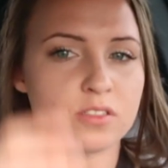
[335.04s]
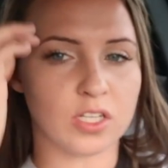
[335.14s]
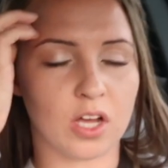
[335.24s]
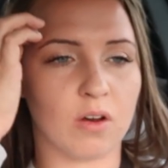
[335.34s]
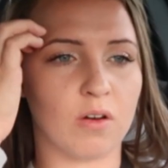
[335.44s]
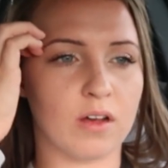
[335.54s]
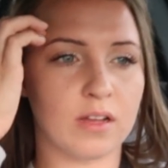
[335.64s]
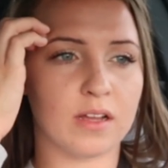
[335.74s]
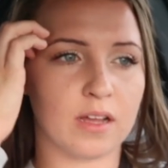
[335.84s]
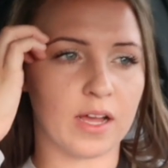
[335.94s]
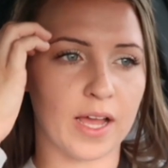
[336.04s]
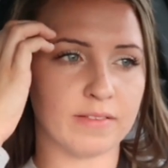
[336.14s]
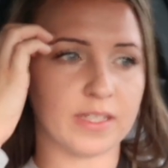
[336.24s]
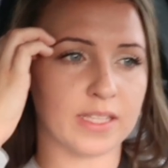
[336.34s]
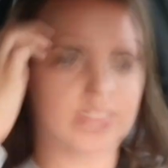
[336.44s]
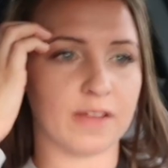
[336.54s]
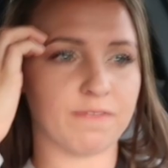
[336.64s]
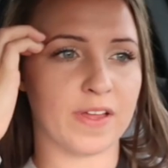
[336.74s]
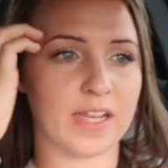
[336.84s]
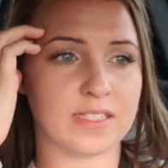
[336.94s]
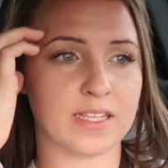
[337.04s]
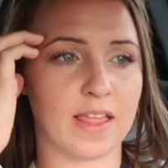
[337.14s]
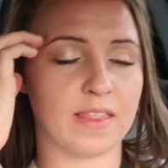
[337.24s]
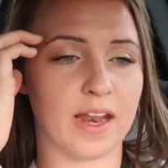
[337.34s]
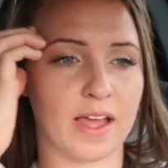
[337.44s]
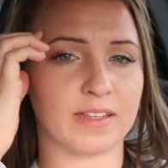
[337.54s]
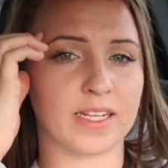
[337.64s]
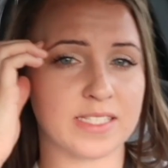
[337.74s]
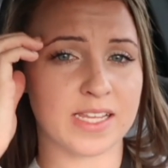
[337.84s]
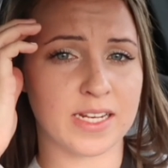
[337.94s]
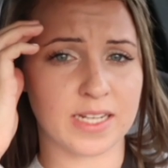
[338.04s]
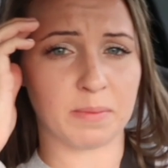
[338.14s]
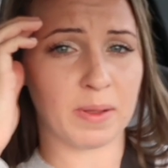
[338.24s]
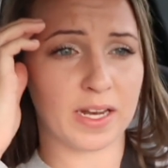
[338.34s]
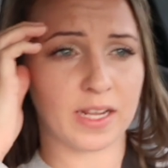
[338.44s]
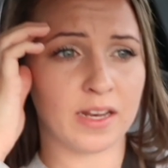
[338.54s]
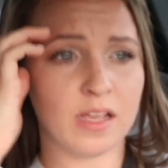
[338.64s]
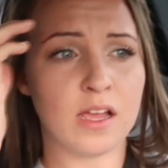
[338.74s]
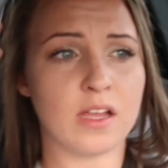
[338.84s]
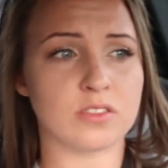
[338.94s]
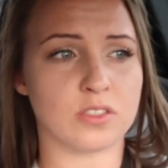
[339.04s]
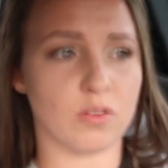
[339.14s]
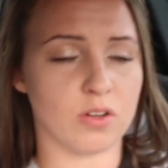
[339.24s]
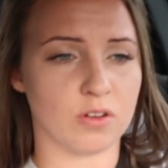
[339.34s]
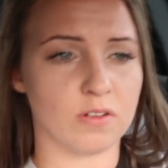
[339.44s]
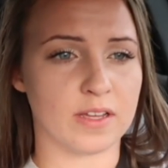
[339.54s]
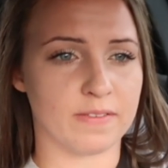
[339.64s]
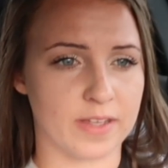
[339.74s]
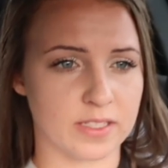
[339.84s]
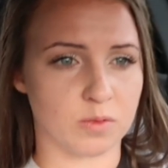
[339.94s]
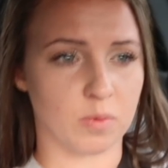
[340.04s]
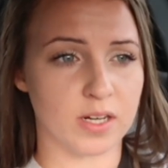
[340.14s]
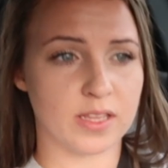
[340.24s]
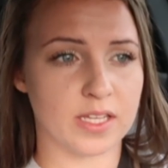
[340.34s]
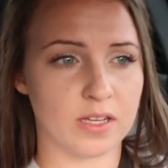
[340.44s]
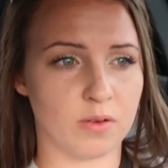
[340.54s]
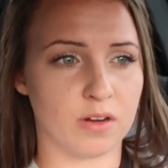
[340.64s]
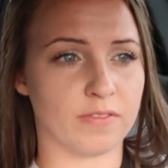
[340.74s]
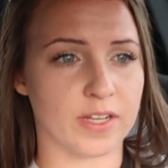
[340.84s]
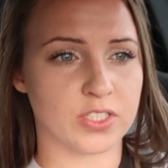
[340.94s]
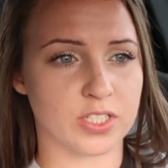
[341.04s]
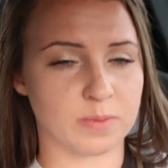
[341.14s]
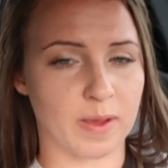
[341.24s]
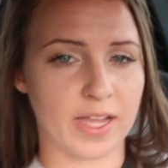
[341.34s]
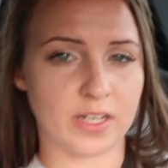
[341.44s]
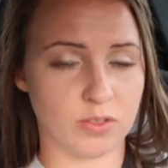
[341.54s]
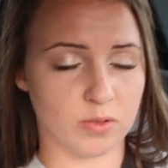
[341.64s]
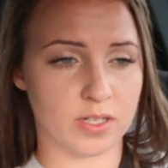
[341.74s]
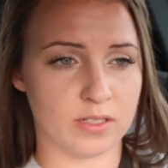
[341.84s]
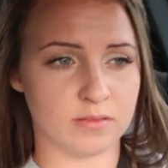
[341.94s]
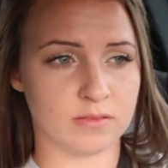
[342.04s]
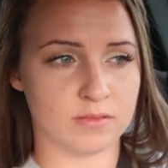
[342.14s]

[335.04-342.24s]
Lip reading: So I have to get the dent fixed and then I have to get it sanded and painted. Don't know if it's worth it or if I should just buy a new door.